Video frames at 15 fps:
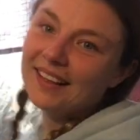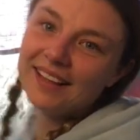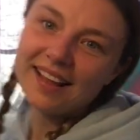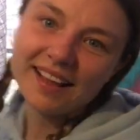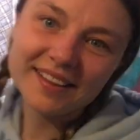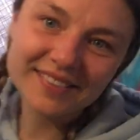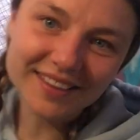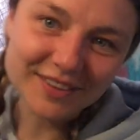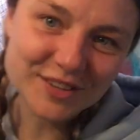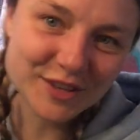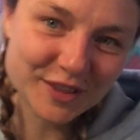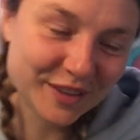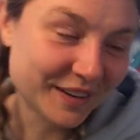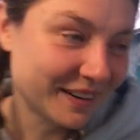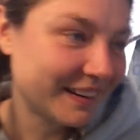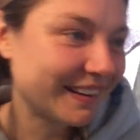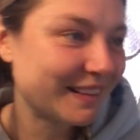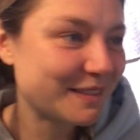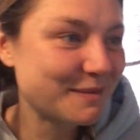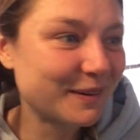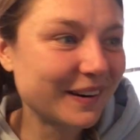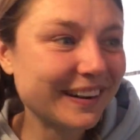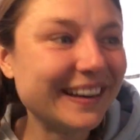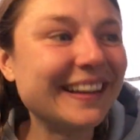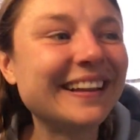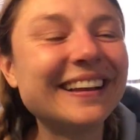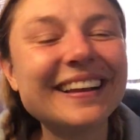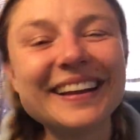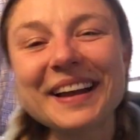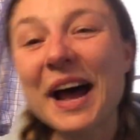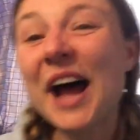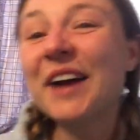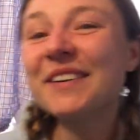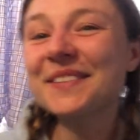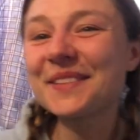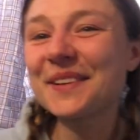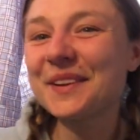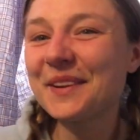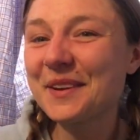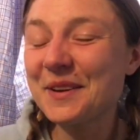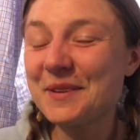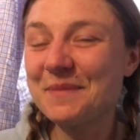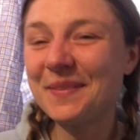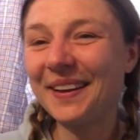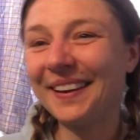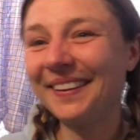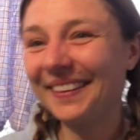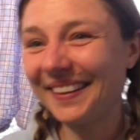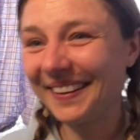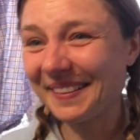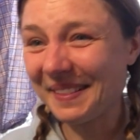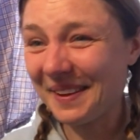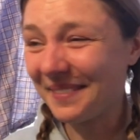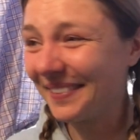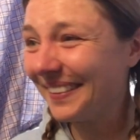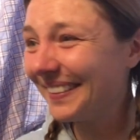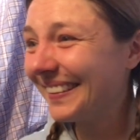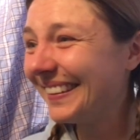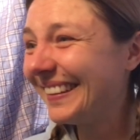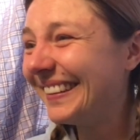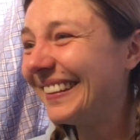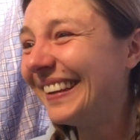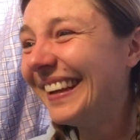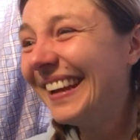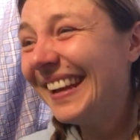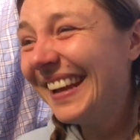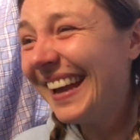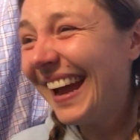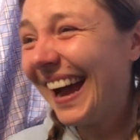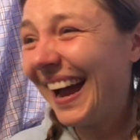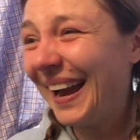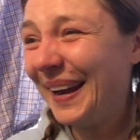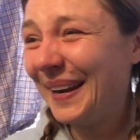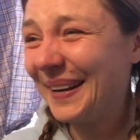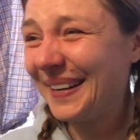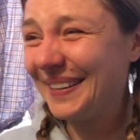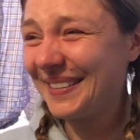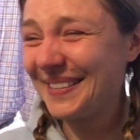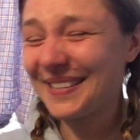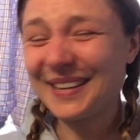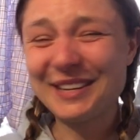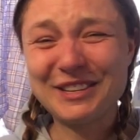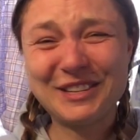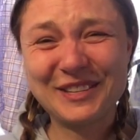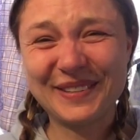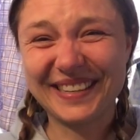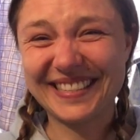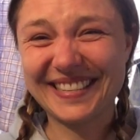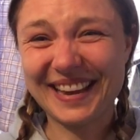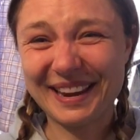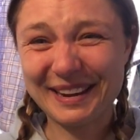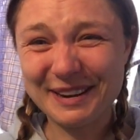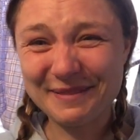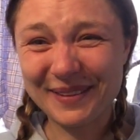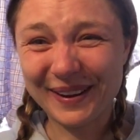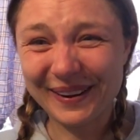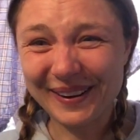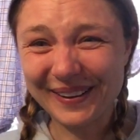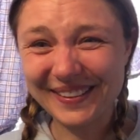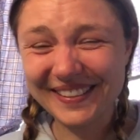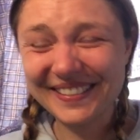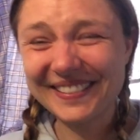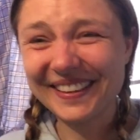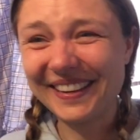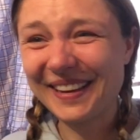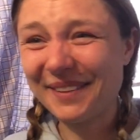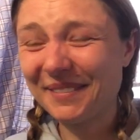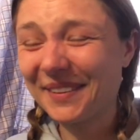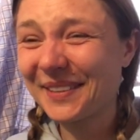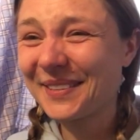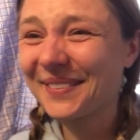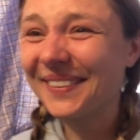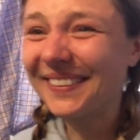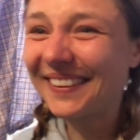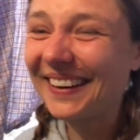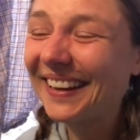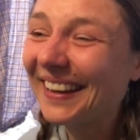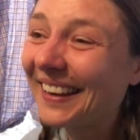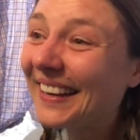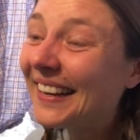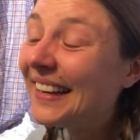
It's like two thirty in the morning. I was going to go to bed at like eleven. And then I just got too excited about all this, so I kept exploring it.